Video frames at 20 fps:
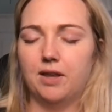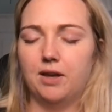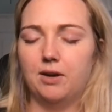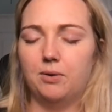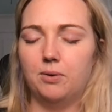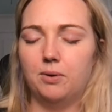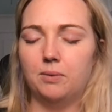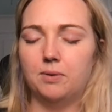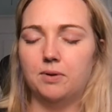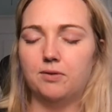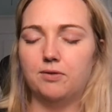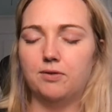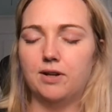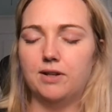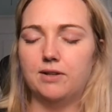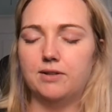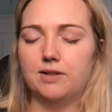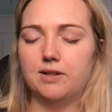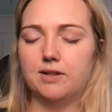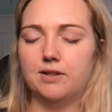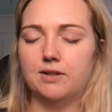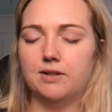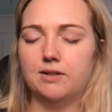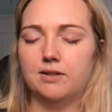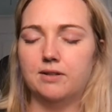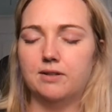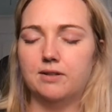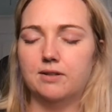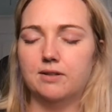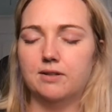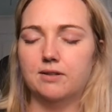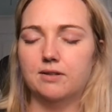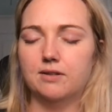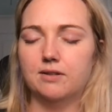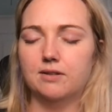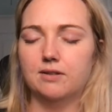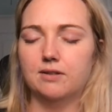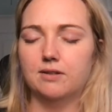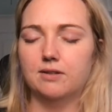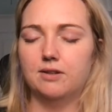how do I want to phrase this?
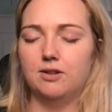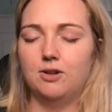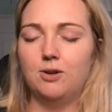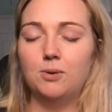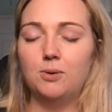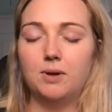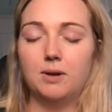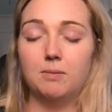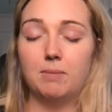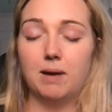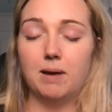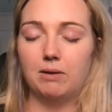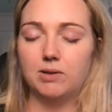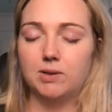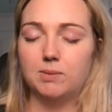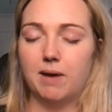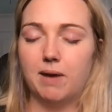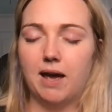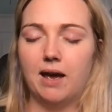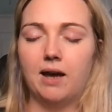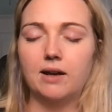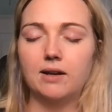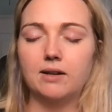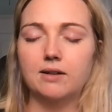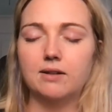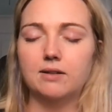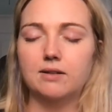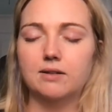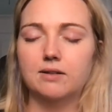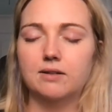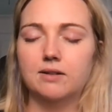You can bounce back.